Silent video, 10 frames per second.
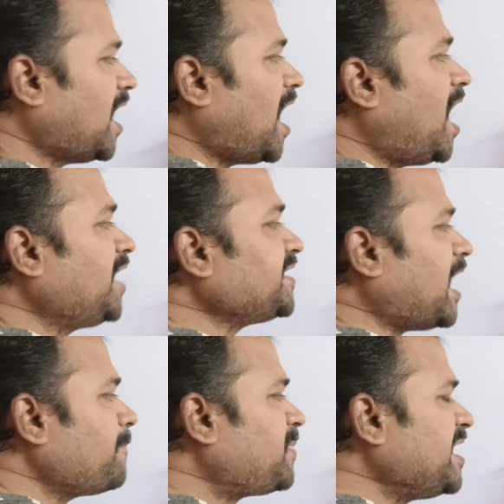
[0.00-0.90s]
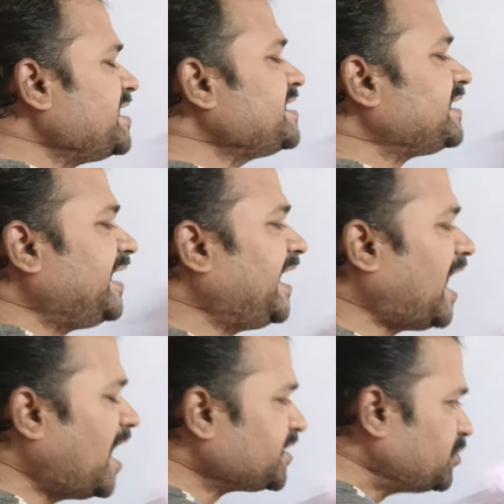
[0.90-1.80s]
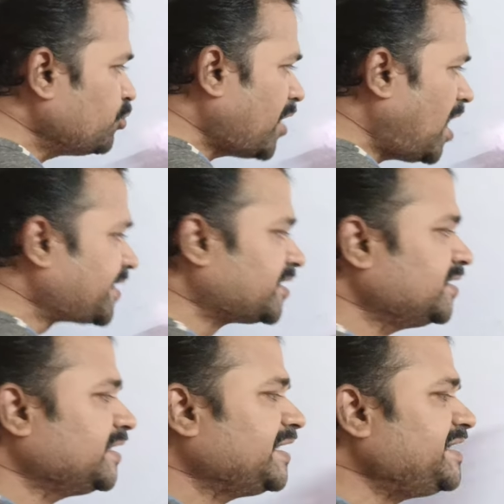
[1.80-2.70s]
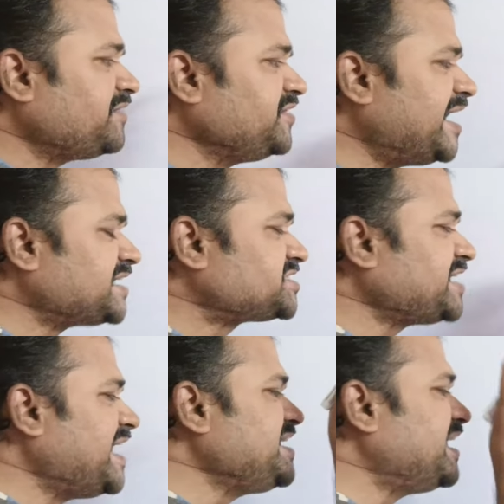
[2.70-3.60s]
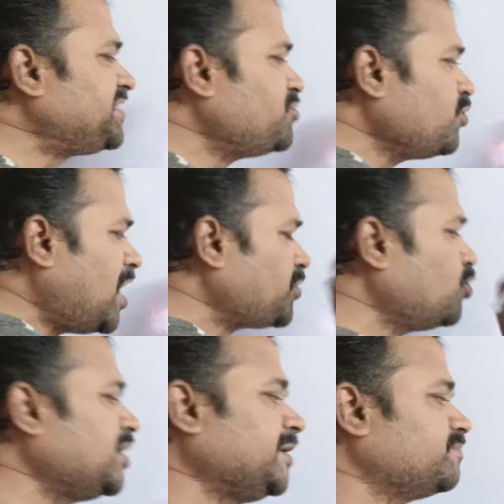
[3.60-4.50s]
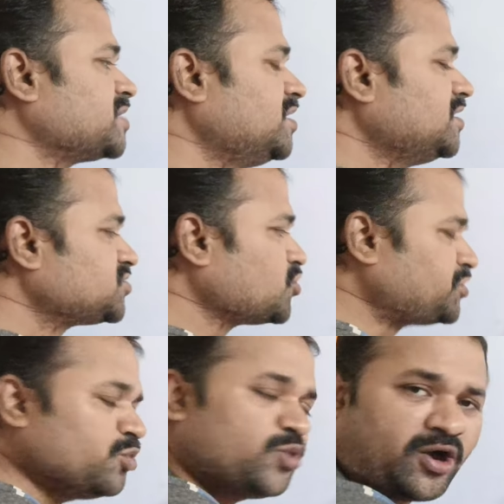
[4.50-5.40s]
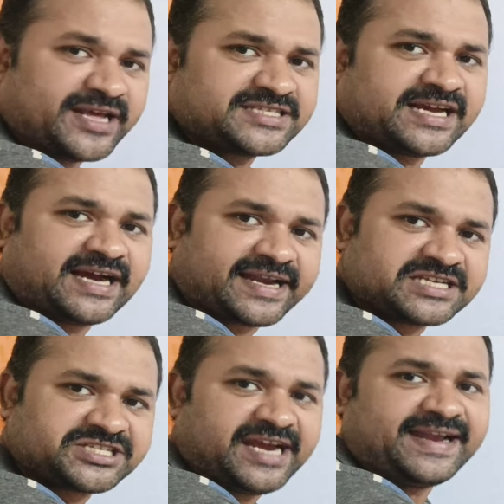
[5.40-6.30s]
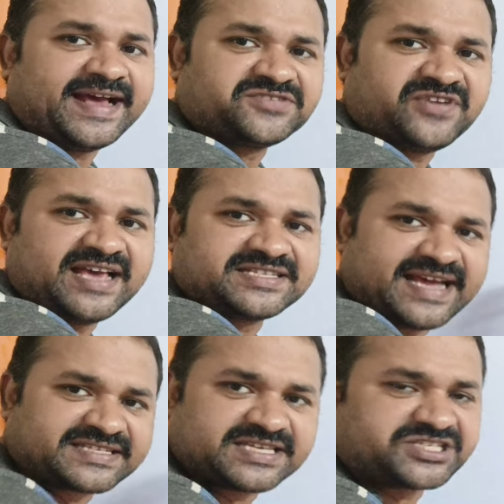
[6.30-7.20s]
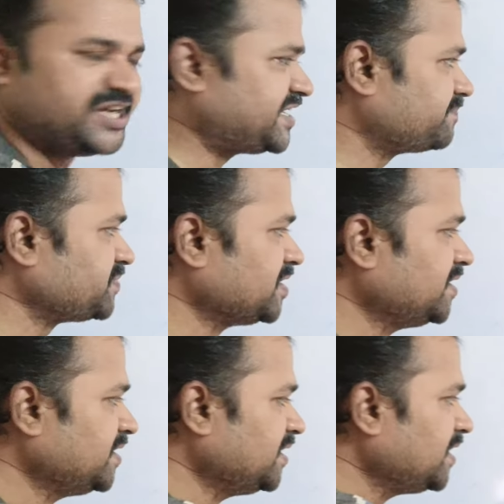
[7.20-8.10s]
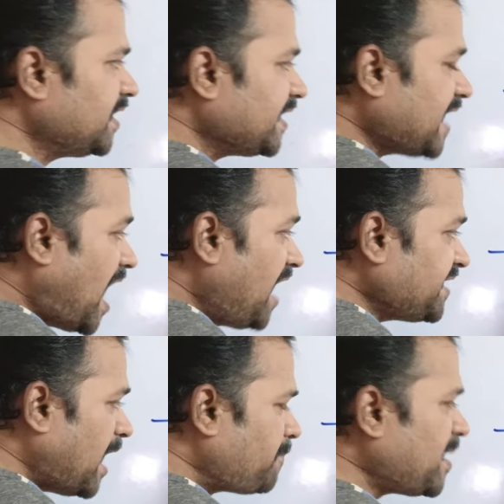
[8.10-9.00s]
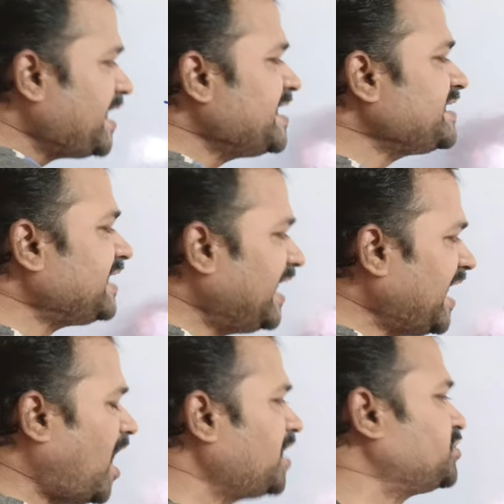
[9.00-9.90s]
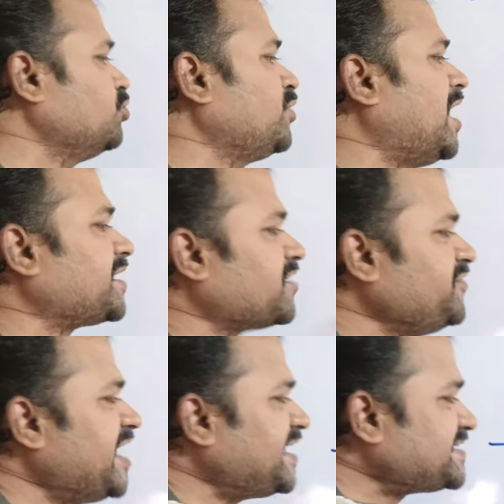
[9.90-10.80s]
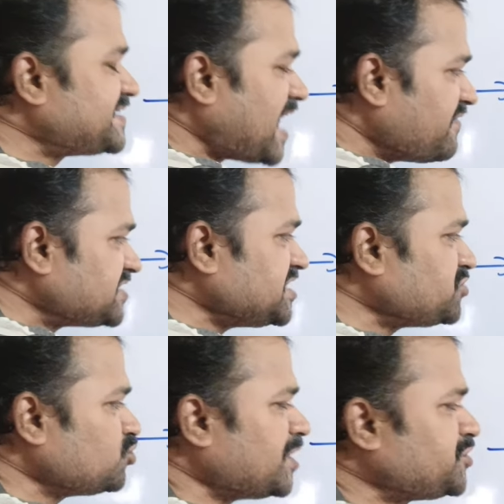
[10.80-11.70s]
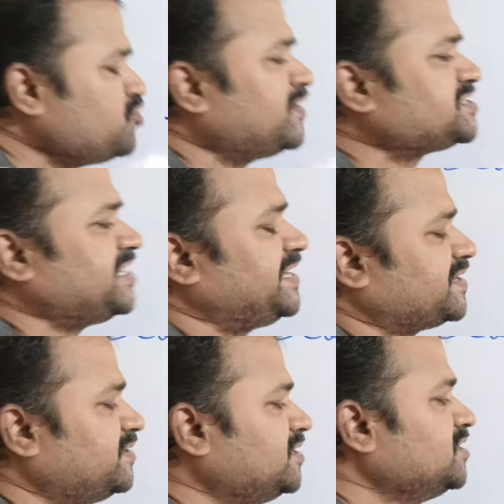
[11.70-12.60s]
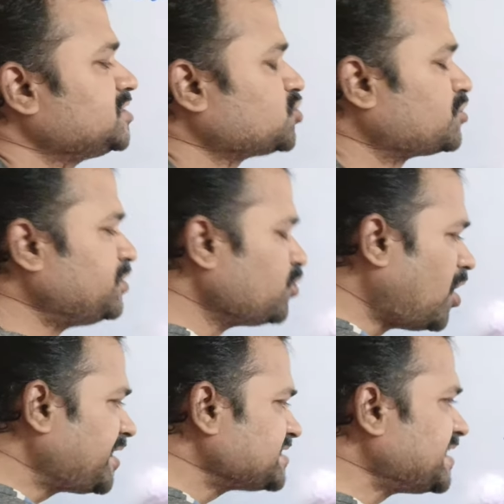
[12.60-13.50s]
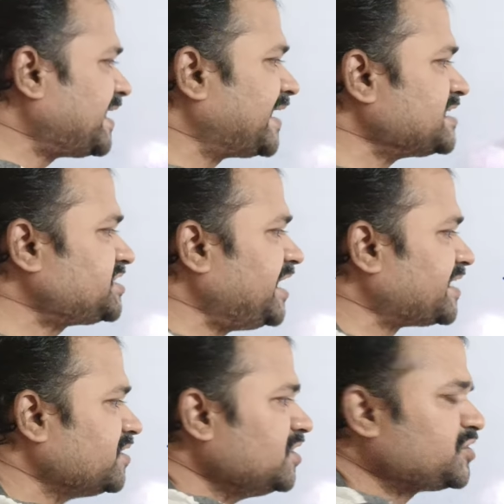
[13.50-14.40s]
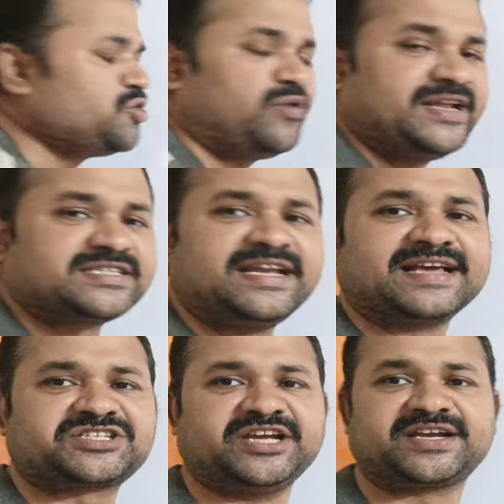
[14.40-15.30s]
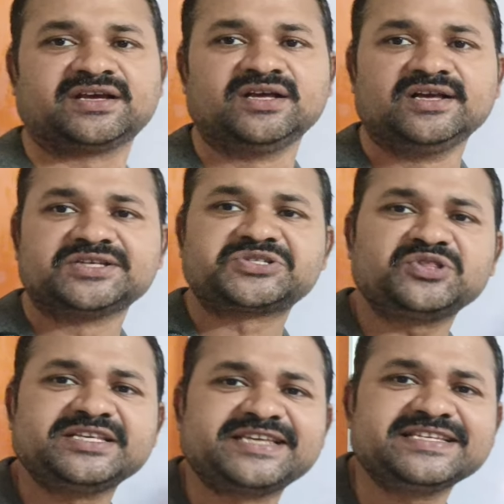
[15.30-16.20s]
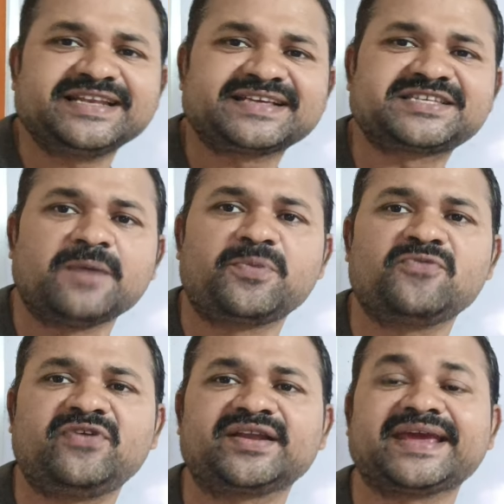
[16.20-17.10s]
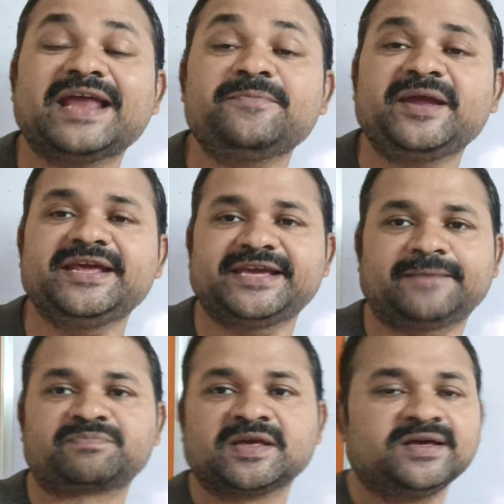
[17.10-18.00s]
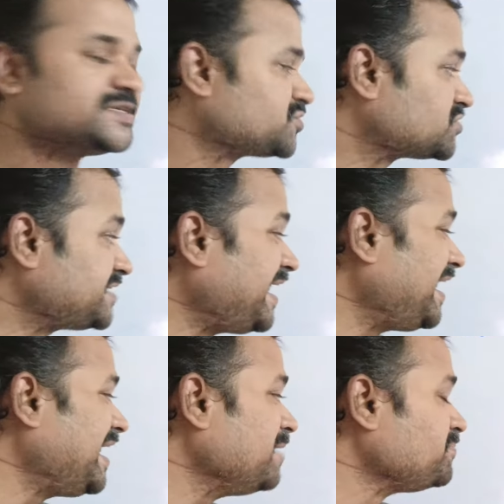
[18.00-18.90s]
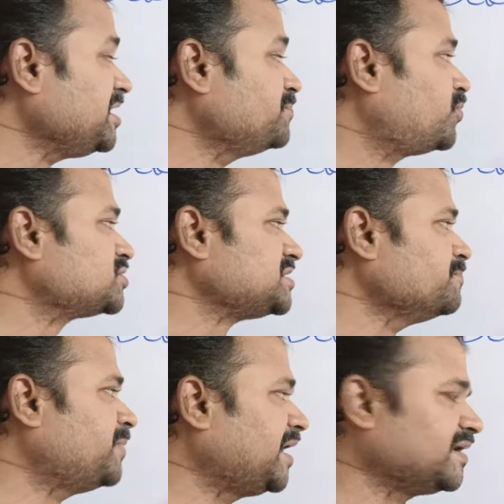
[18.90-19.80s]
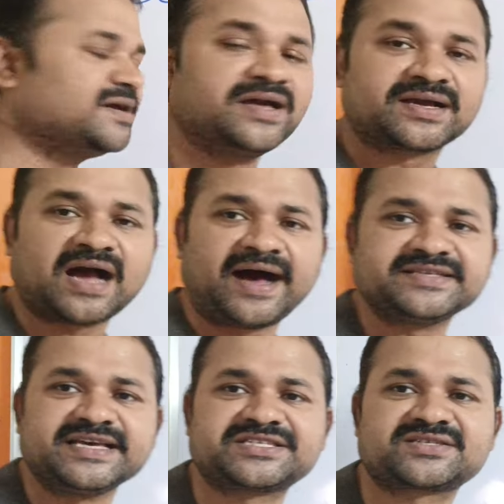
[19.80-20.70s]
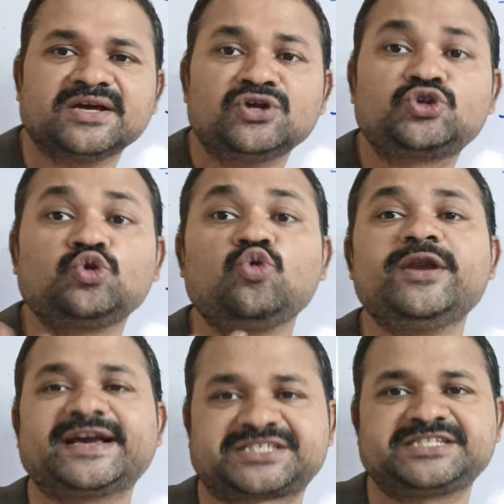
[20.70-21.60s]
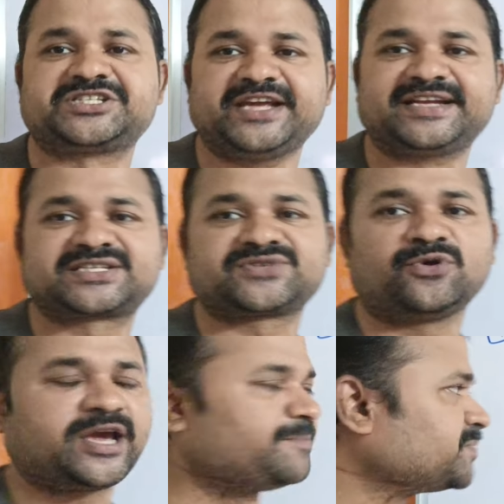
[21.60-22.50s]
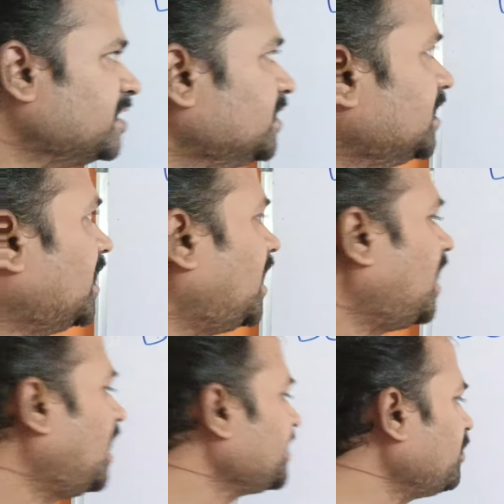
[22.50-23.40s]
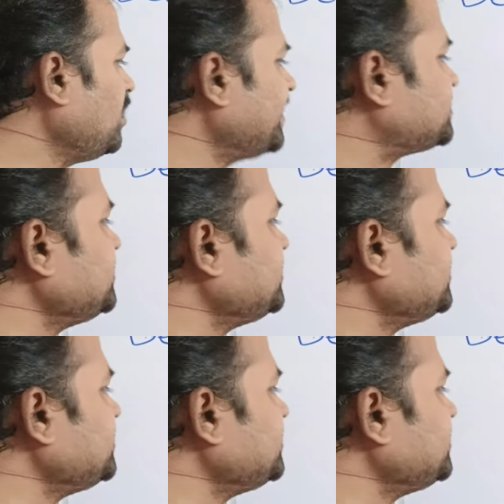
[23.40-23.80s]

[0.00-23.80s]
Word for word: On applying A on Q naught, here we are staying at Q naught only. So Q naught is the current state as well as next state. On applying A on Q naught, we are traversing to the Q1 state. So Q naught is the current state, Q1 is the next state. So this is an example for NPDA. So same input symbol causes two next states. Okay. Uh, now let's